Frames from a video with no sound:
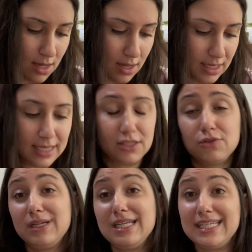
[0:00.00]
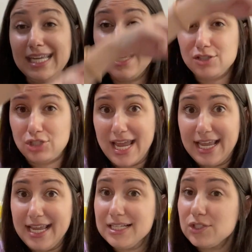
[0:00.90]

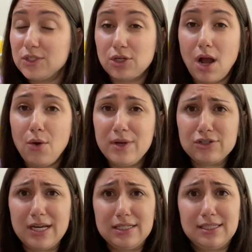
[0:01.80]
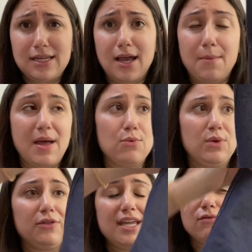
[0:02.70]
jeggings, which are always great to stock up on.
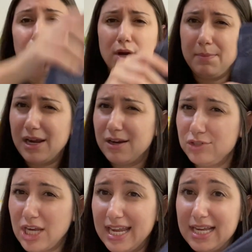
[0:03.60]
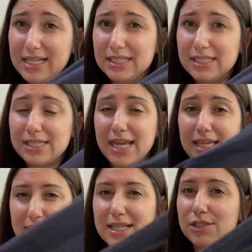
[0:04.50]
We only have one pair of jeggings
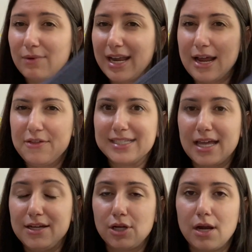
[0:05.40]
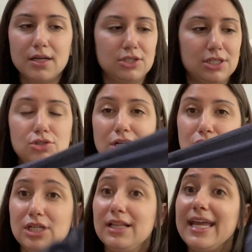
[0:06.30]
like this right now, this kind of dark, just
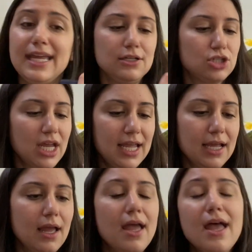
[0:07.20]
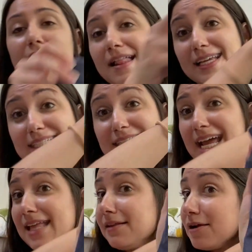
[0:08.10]
stretchy legging jegging. I liked that it had the little